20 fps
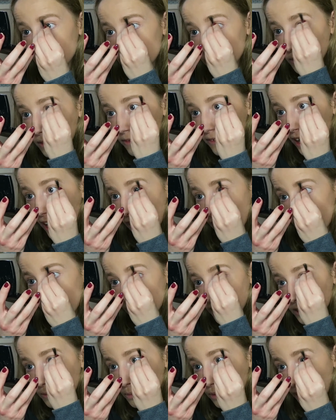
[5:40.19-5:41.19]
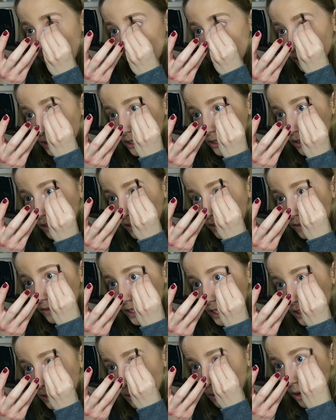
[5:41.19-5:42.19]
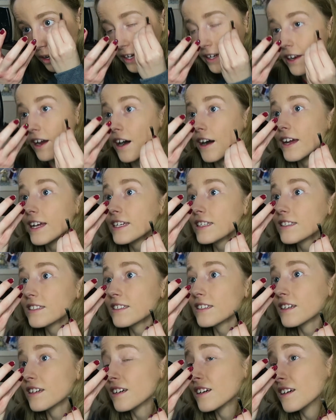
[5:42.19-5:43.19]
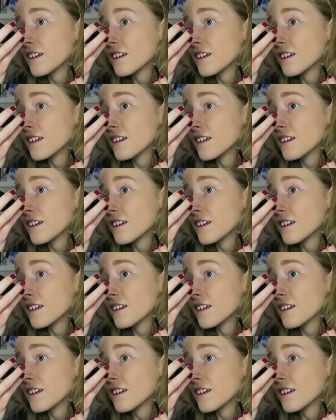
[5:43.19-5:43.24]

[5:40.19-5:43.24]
To be fair, this brow stuff is quite nice.